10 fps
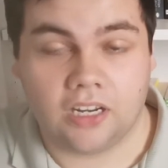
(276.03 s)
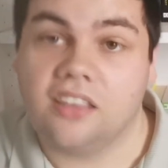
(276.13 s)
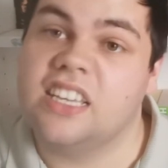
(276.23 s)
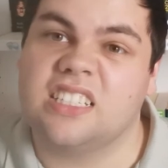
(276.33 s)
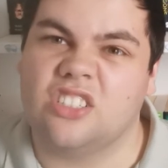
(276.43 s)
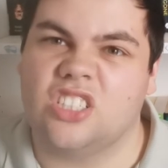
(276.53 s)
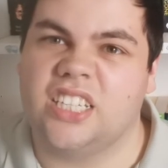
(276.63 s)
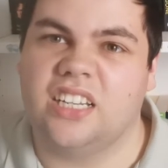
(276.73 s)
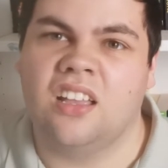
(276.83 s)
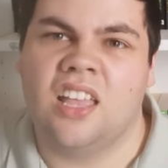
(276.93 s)
And that's
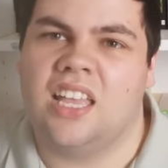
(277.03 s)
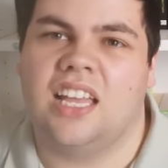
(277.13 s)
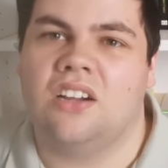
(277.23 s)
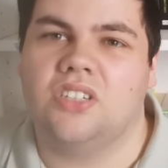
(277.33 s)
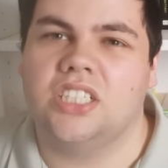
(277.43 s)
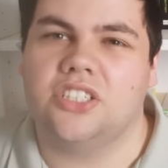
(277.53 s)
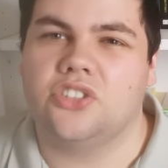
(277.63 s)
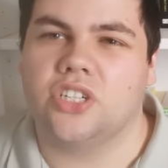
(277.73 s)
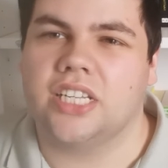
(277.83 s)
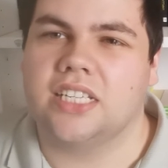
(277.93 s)
literally it. I don't really do
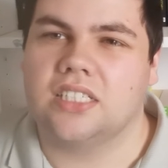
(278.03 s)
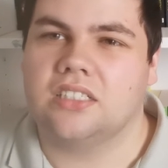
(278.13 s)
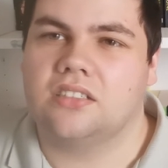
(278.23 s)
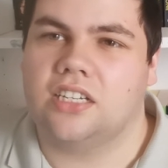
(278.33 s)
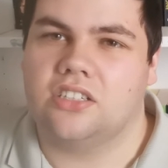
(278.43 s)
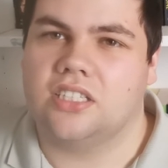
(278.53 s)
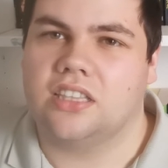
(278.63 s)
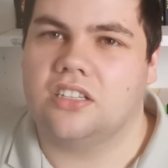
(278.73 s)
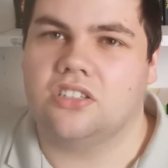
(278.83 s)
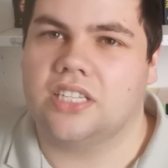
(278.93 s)
trinkets. I just
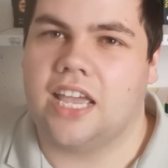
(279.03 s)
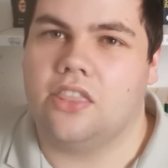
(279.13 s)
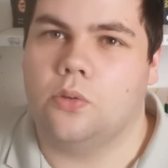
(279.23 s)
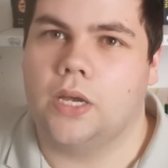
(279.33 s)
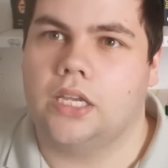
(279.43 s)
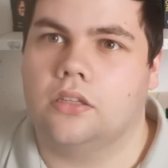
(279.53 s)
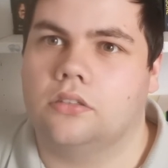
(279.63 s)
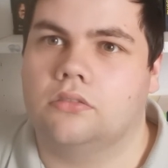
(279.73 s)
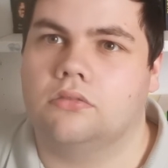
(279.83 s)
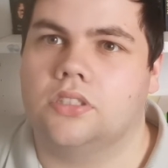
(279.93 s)
think they just get in the way.
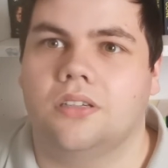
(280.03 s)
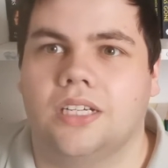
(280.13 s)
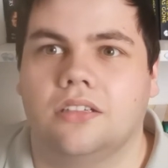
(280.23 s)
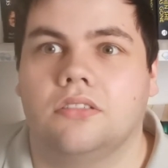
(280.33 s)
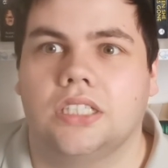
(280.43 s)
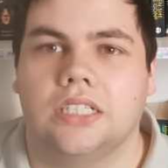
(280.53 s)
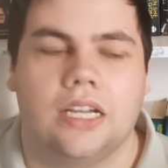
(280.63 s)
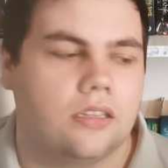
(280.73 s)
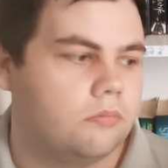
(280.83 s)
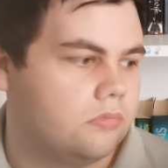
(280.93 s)
So I don't really
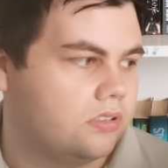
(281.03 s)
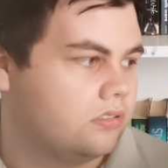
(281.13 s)
like them.